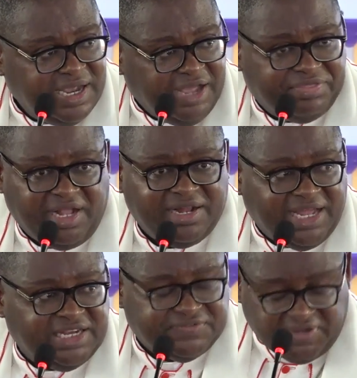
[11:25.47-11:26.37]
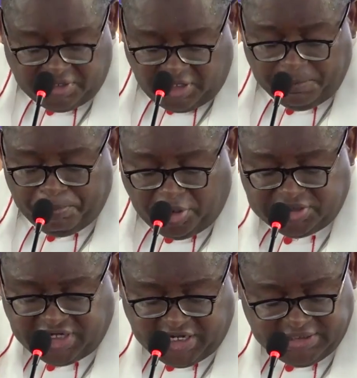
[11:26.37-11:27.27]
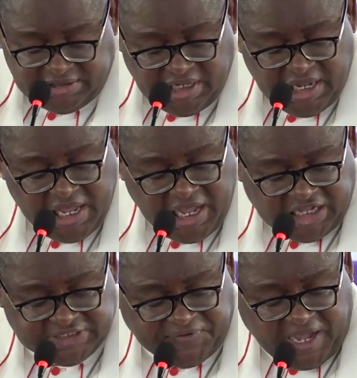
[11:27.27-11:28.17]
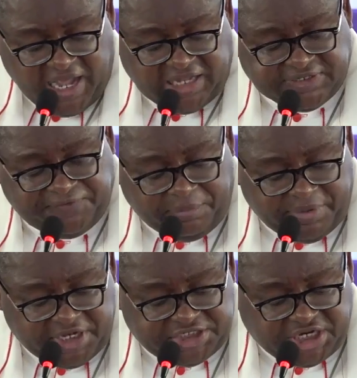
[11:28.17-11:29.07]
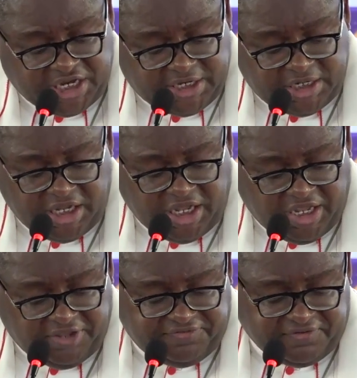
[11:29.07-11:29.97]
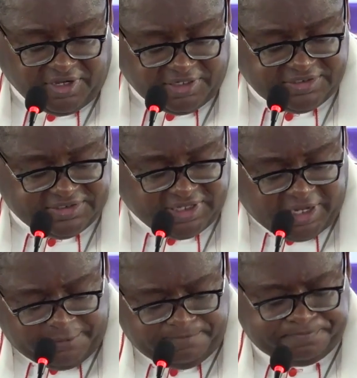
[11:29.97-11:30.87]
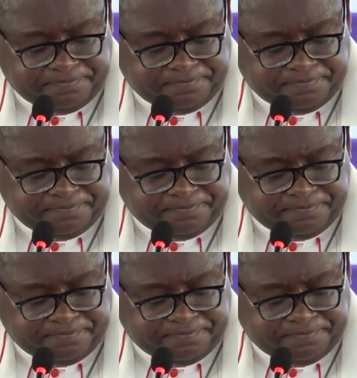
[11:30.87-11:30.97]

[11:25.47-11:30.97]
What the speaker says: I think that is very important as far as the formation is concerned.